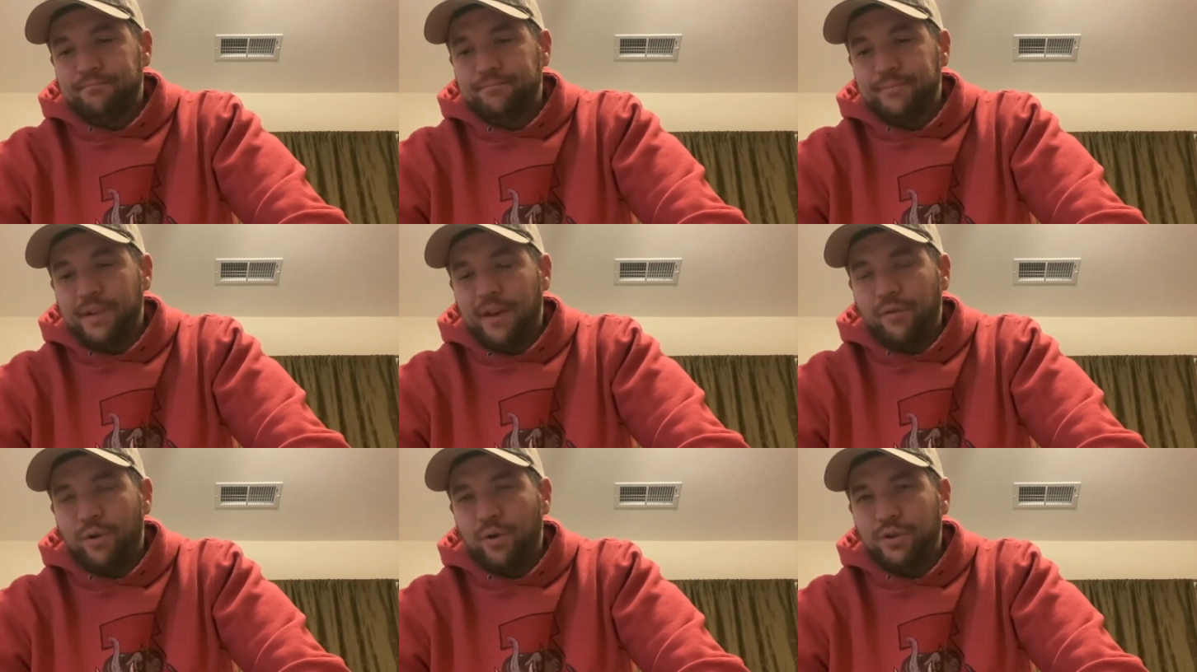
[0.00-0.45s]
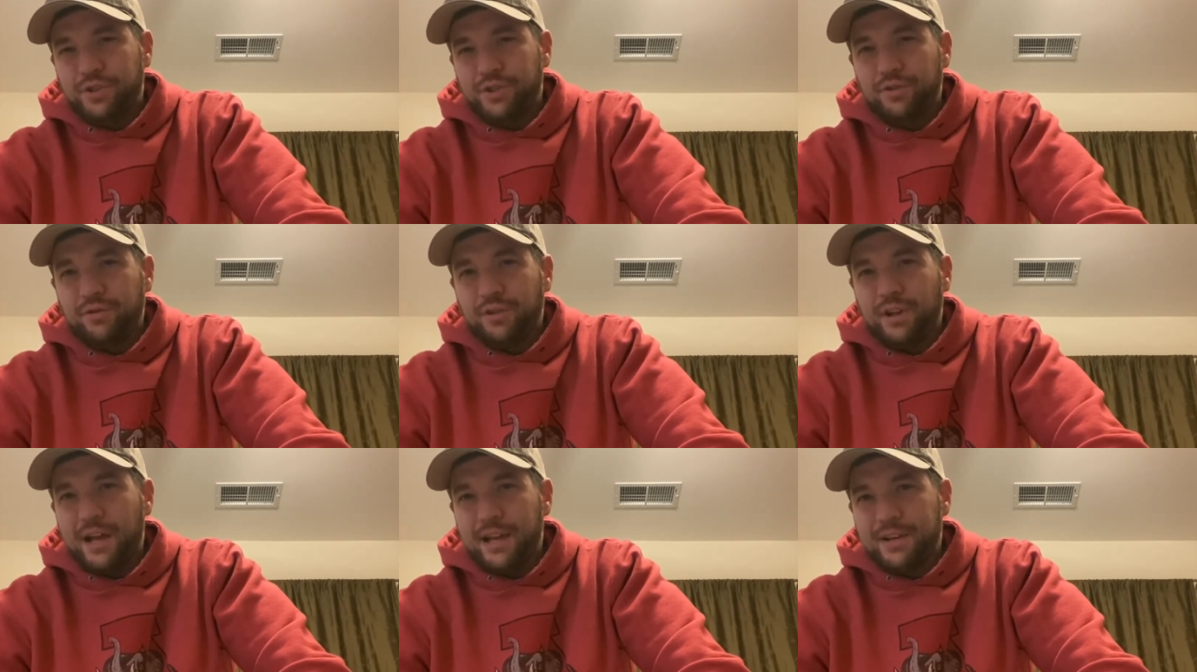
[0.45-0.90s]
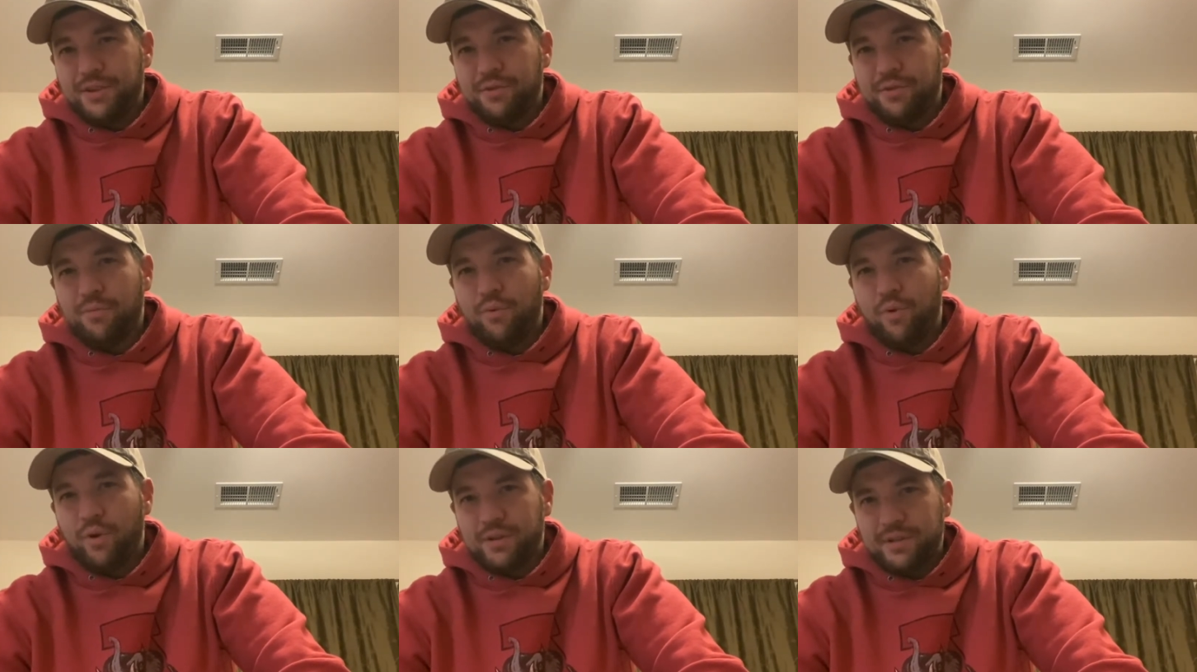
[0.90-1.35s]
always used laser
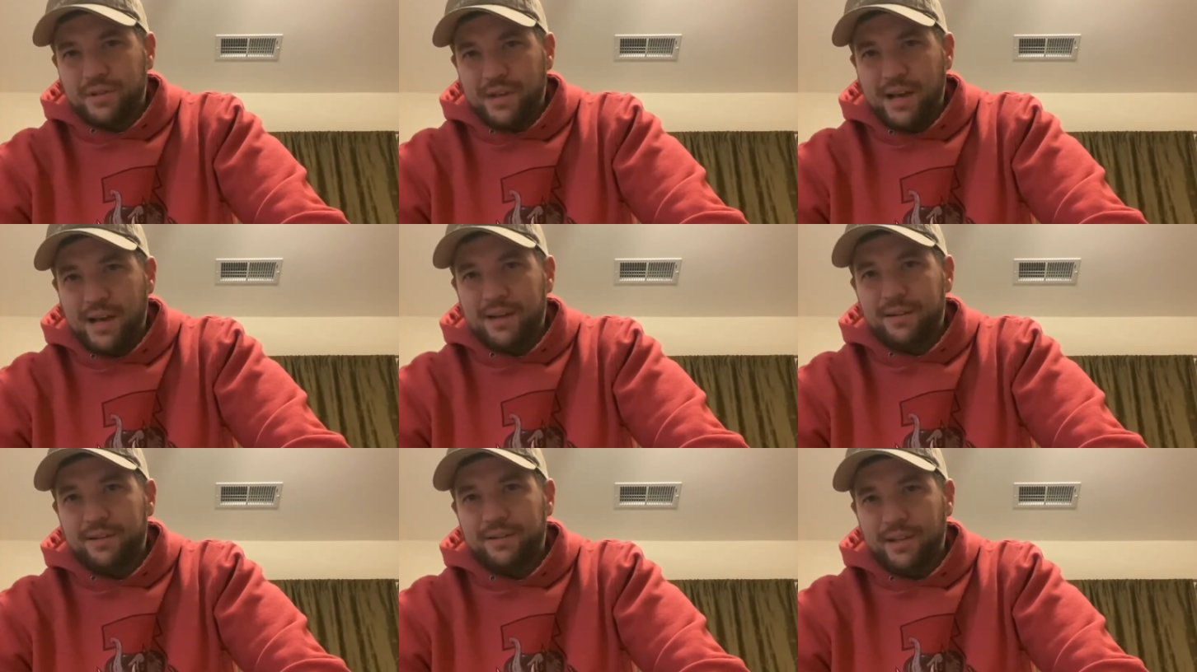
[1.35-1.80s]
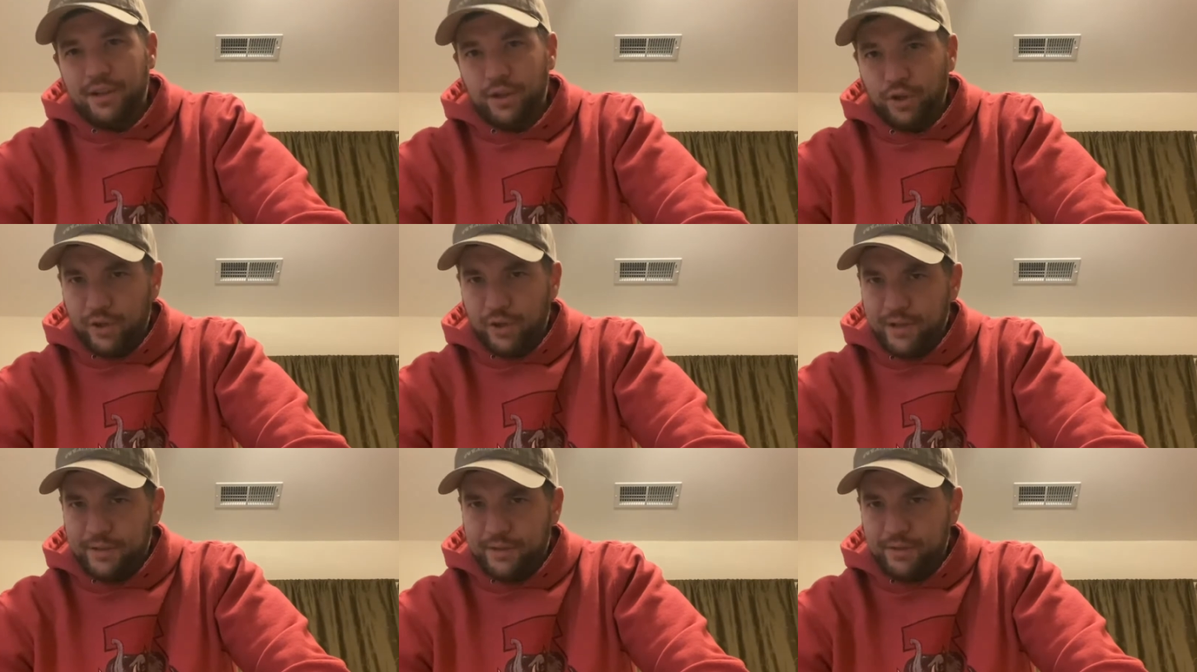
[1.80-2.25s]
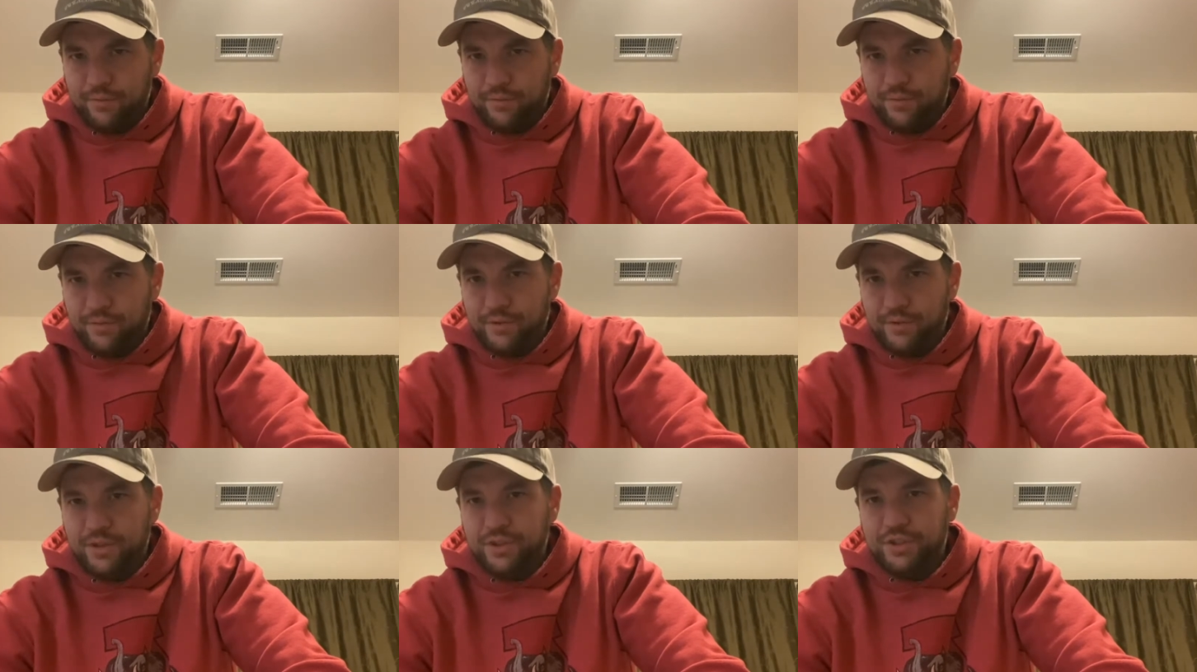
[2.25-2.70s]
Boresighters that look like
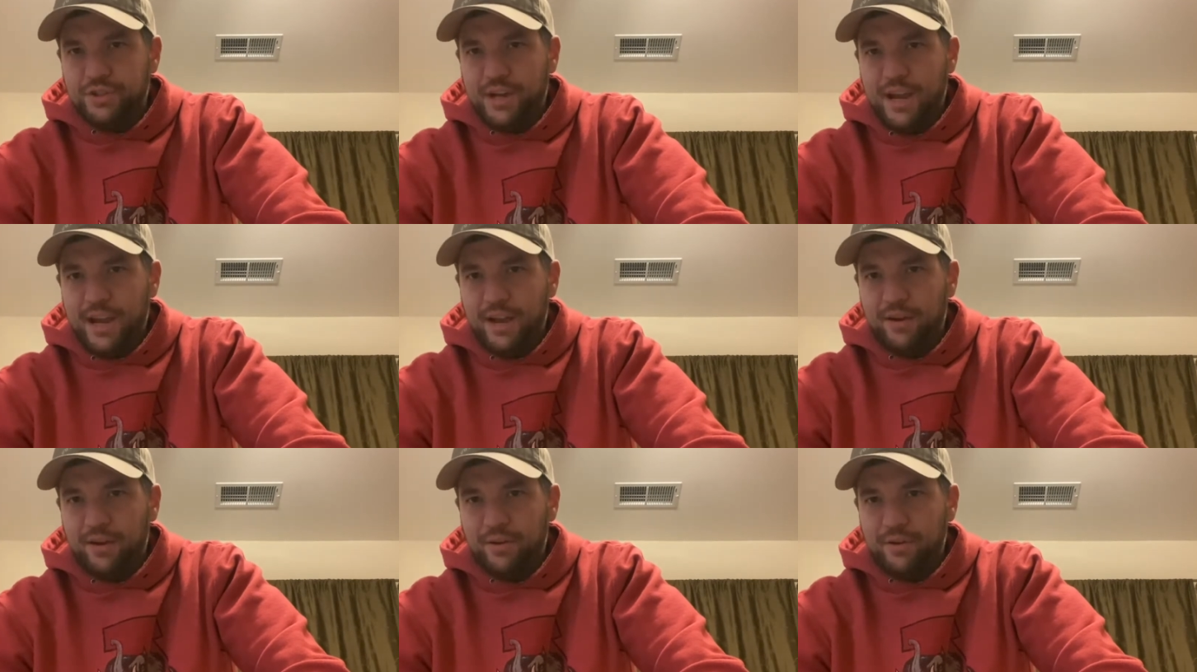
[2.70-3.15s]
the shell.